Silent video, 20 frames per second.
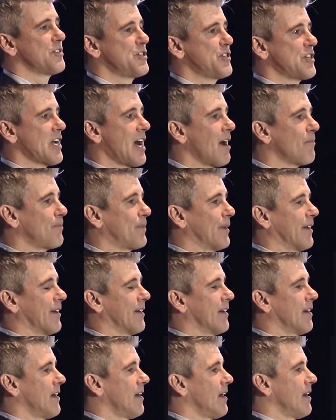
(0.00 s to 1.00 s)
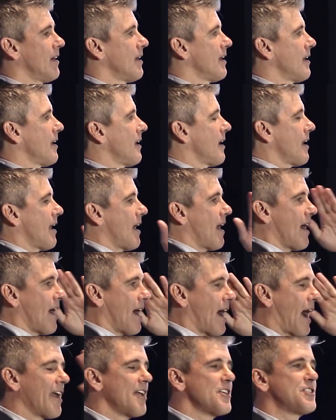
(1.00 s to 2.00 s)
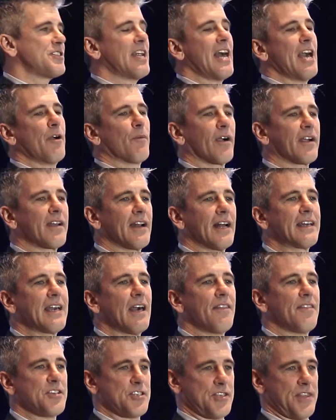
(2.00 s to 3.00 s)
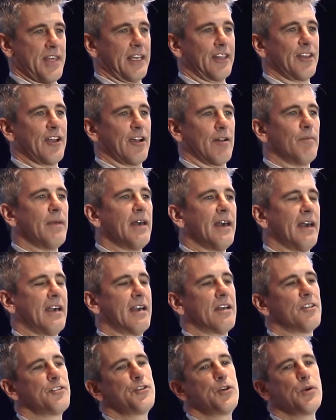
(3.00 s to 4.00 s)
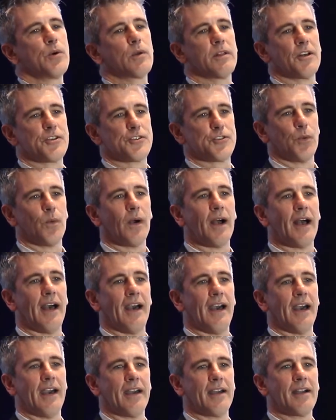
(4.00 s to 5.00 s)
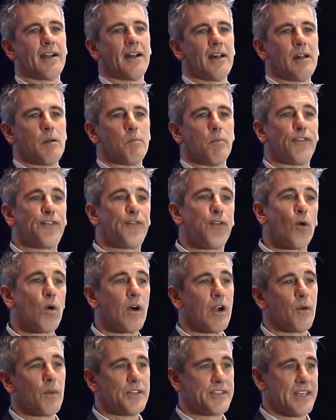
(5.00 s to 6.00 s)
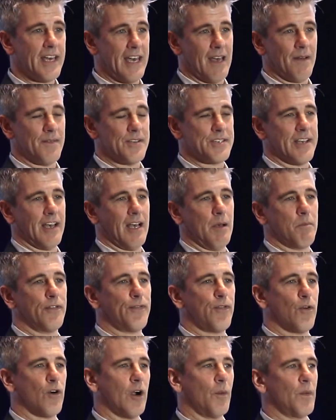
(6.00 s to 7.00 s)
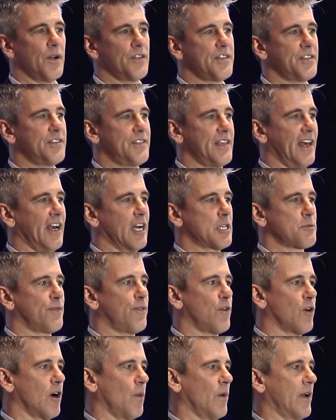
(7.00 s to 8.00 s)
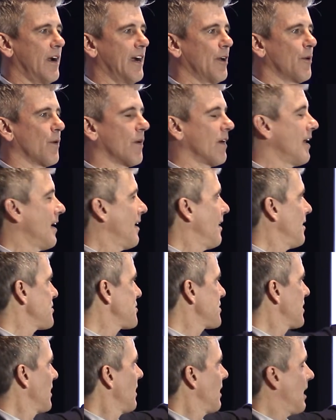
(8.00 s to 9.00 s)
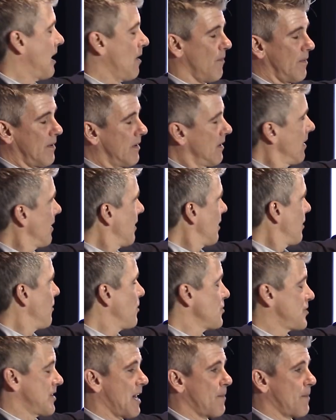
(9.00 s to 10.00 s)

a shopper, I just said, hey, where can I get this thing near me? And two clicks away, before I went to Amazon, before I went to Dick's, before I went anywhere else, there was an